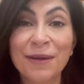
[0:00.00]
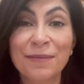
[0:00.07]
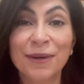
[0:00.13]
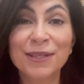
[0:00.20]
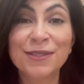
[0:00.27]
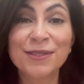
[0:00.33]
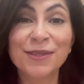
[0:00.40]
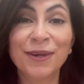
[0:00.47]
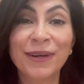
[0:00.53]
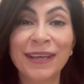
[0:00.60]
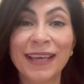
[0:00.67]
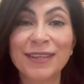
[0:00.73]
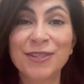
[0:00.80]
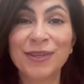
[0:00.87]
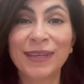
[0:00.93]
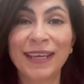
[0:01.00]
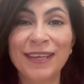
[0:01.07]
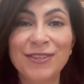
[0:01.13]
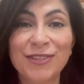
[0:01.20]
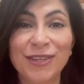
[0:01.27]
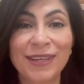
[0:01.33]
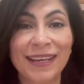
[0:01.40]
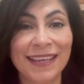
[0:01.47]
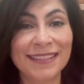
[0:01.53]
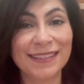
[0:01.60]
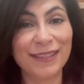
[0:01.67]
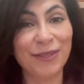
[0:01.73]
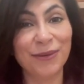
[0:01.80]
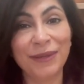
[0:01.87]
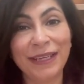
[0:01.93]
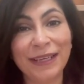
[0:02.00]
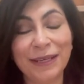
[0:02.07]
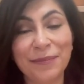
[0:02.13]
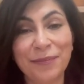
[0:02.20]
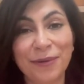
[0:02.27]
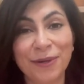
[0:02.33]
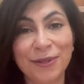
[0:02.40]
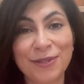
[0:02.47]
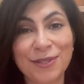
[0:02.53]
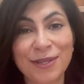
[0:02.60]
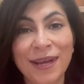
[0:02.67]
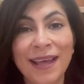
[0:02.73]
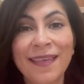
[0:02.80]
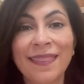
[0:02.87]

Montessori education is a unique approach